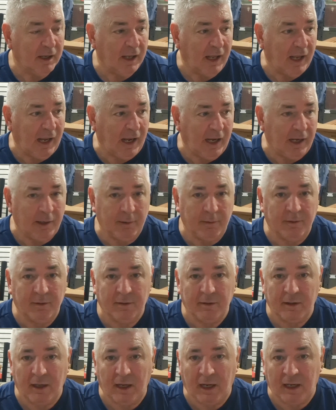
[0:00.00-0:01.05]
and
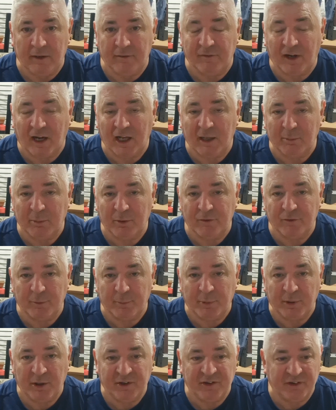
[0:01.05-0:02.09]
available for
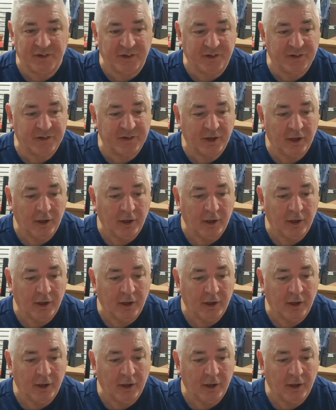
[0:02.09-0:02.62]
purchase